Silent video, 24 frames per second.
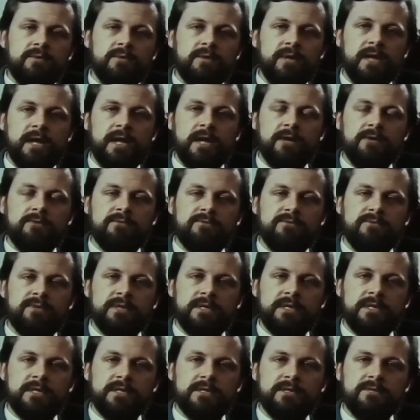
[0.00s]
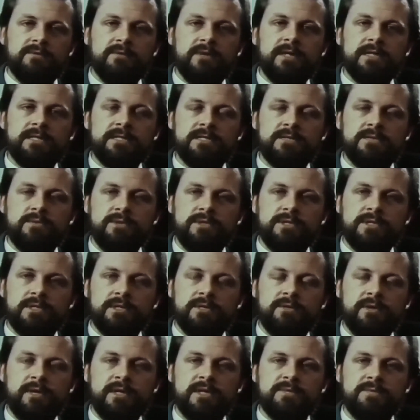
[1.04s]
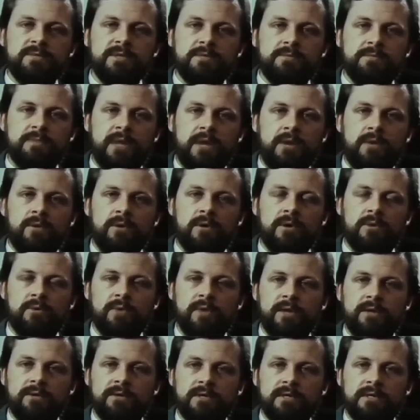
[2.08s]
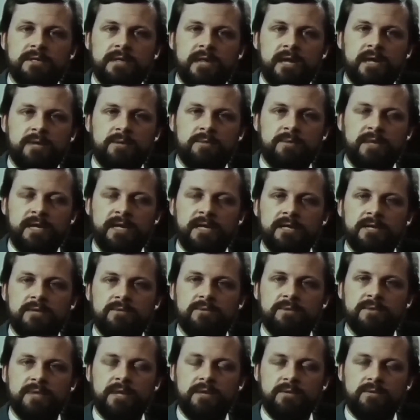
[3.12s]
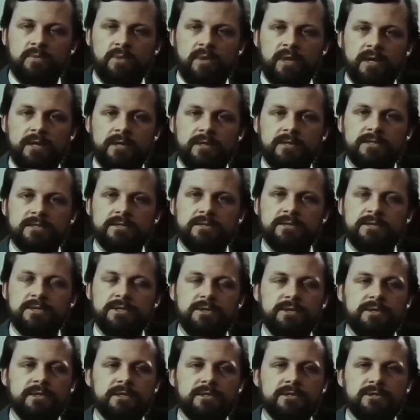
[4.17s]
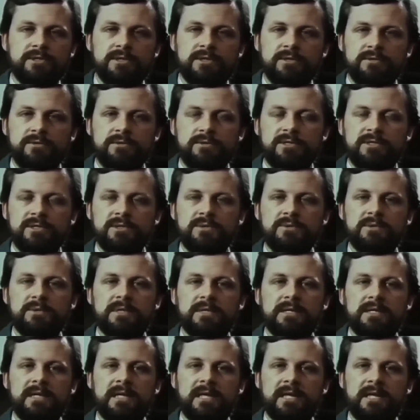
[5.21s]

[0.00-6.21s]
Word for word: We have uh, devices which can transmit power around the entire planet without wires so that you can tune to uh,